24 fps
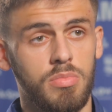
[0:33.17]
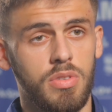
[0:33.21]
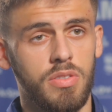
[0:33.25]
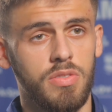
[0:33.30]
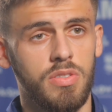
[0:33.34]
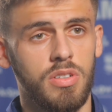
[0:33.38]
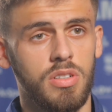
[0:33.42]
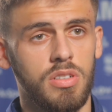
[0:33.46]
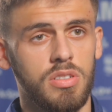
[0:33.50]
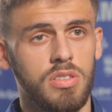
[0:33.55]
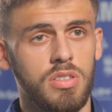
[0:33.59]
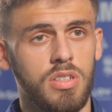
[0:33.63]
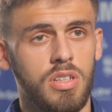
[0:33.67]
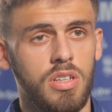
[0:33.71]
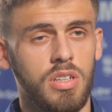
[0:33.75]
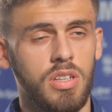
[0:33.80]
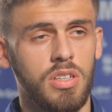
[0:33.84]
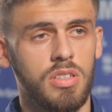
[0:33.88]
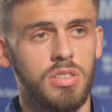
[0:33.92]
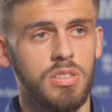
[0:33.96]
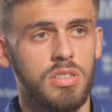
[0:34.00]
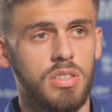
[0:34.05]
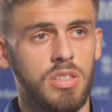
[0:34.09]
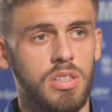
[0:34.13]
My first start
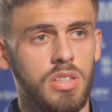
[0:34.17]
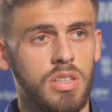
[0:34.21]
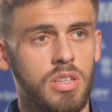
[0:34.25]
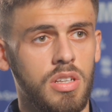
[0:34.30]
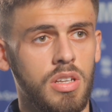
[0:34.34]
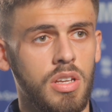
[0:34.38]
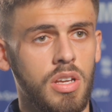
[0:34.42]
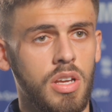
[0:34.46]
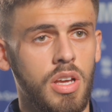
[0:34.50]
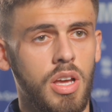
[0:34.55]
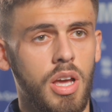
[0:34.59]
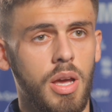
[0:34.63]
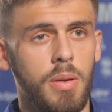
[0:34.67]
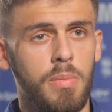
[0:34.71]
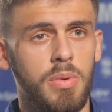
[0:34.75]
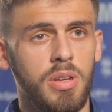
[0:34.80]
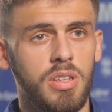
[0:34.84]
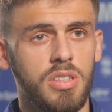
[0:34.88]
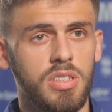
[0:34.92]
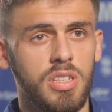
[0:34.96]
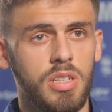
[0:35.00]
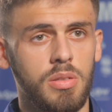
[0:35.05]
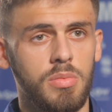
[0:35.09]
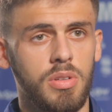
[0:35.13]
against a
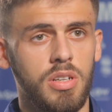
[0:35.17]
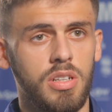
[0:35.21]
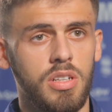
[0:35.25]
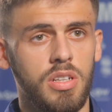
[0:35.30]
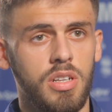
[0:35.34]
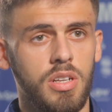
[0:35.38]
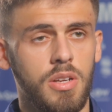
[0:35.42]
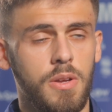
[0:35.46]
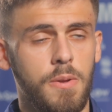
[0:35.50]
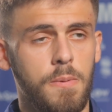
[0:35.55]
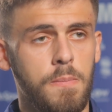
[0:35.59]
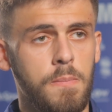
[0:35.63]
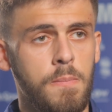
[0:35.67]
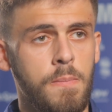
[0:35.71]
big team like that.